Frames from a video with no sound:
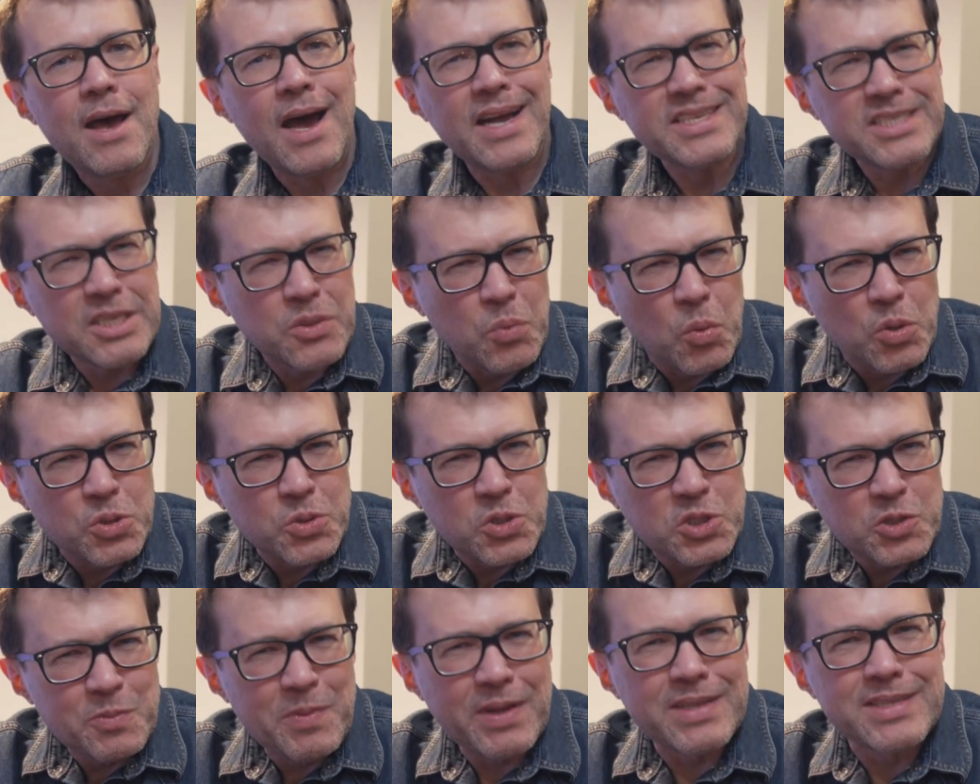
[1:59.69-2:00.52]
I didn't want
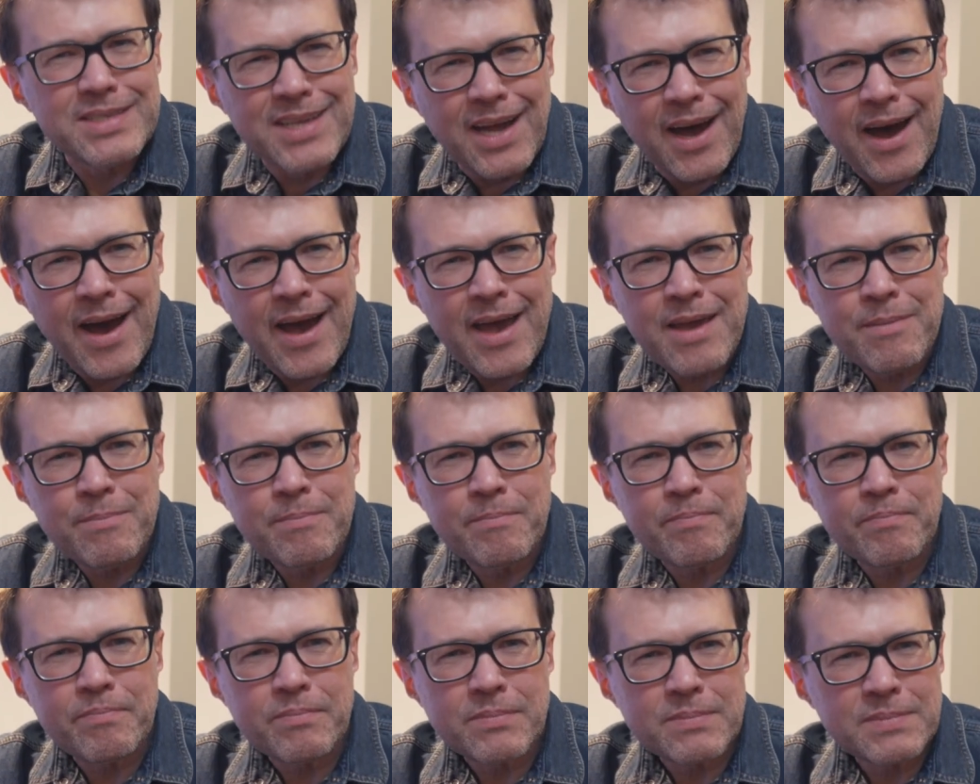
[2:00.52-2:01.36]
to spend
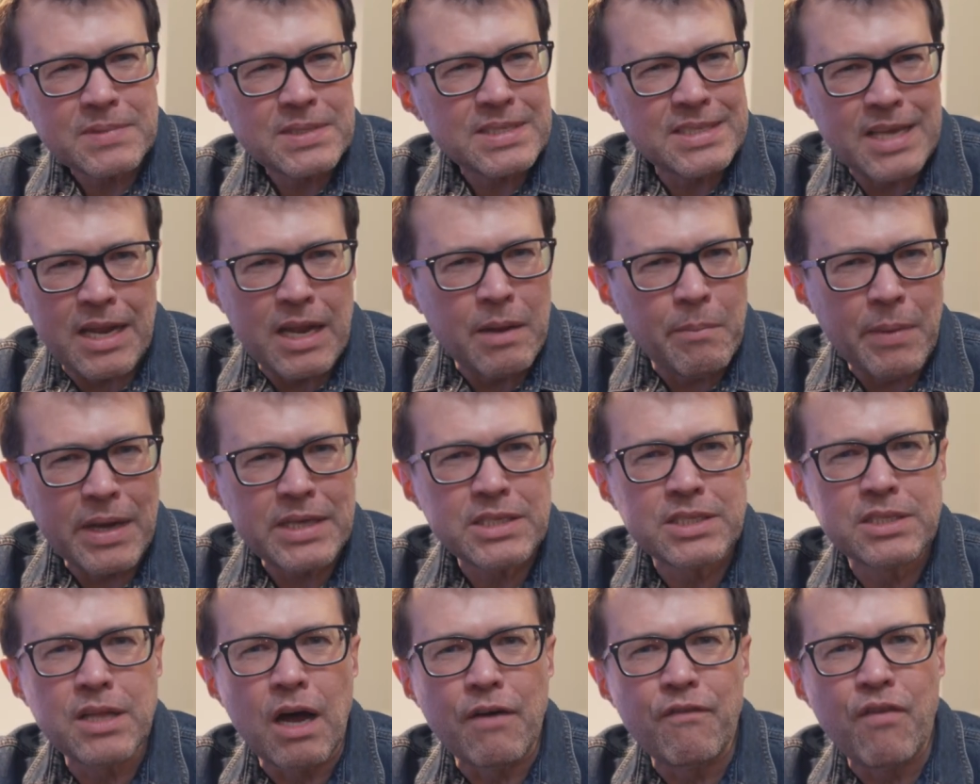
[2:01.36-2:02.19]
time setting my
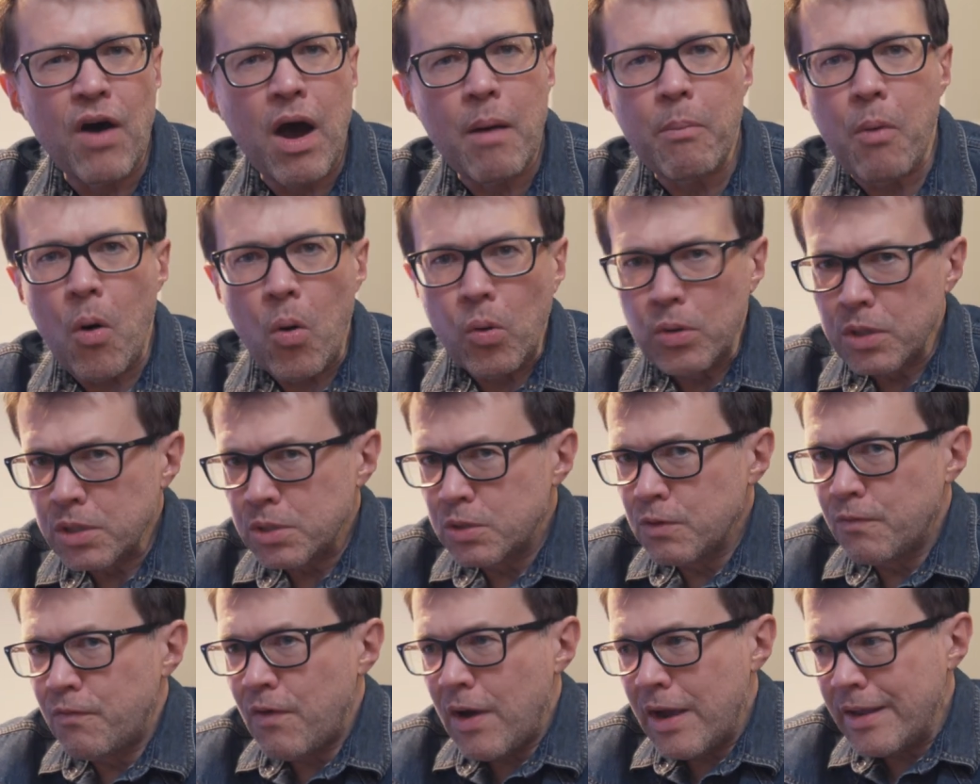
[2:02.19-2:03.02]
stuff up only
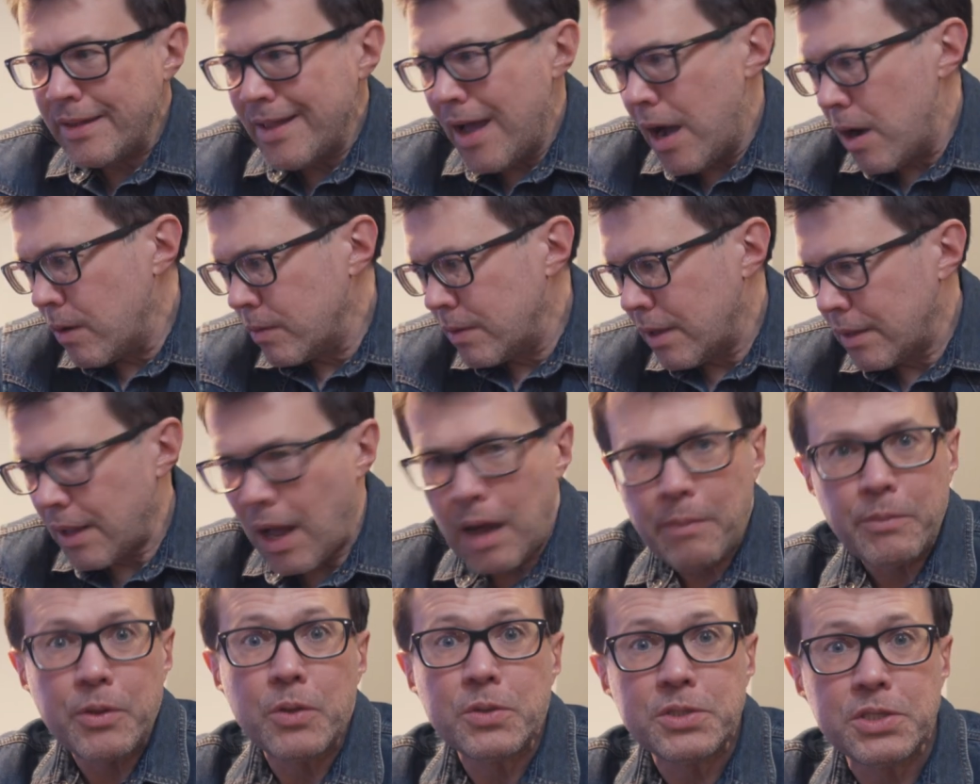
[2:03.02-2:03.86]
to find out that
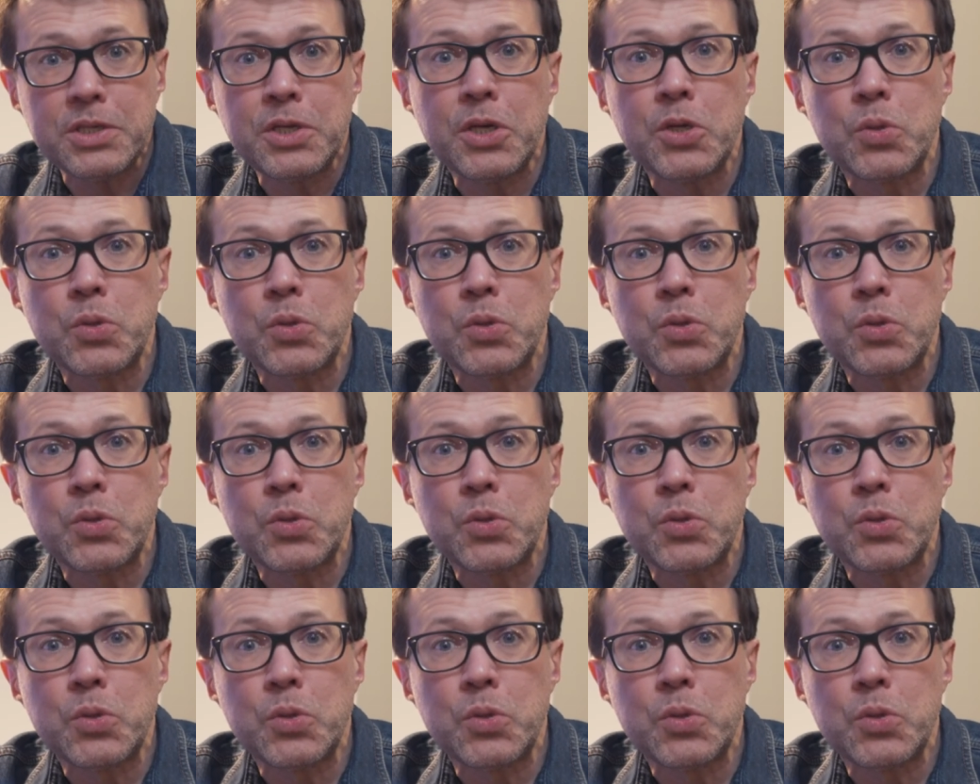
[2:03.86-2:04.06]
I'm using